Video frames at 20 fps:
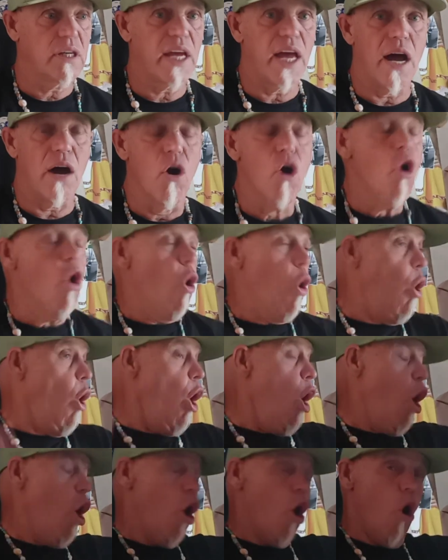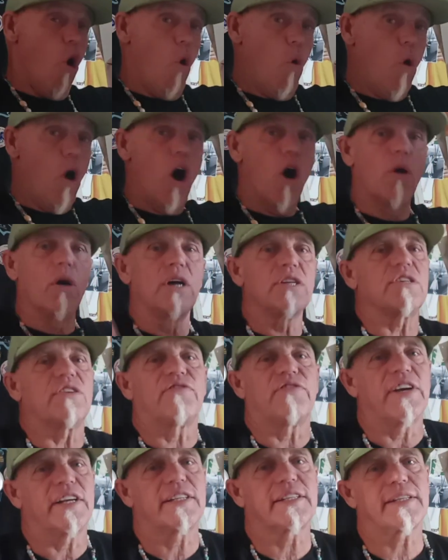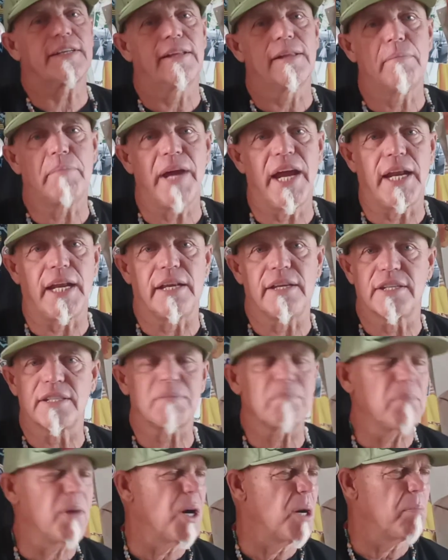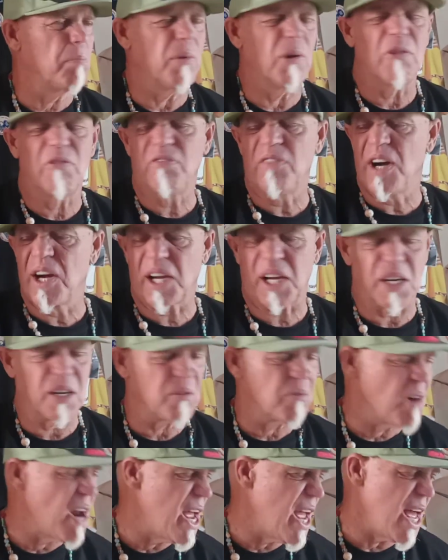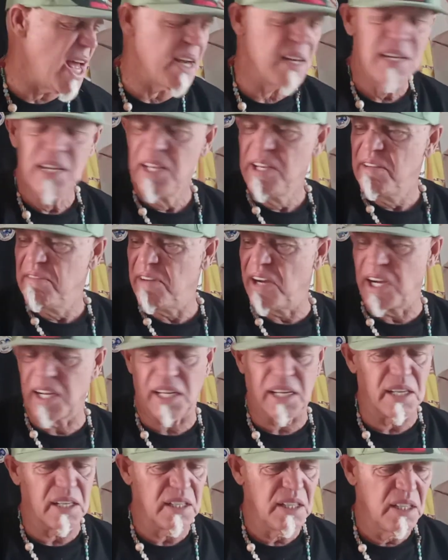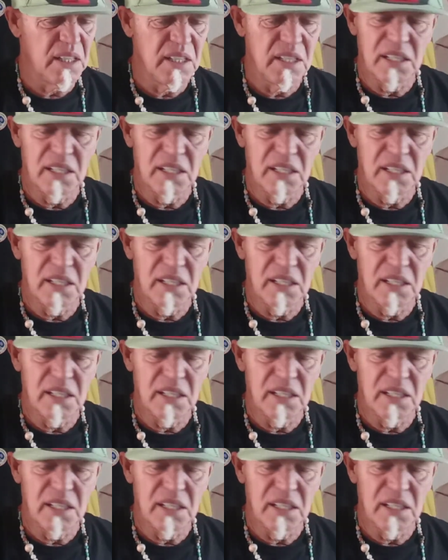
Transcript: look out. Whoa, whoa! It's a Frank Stella painting, just purple, fucking red, fucking.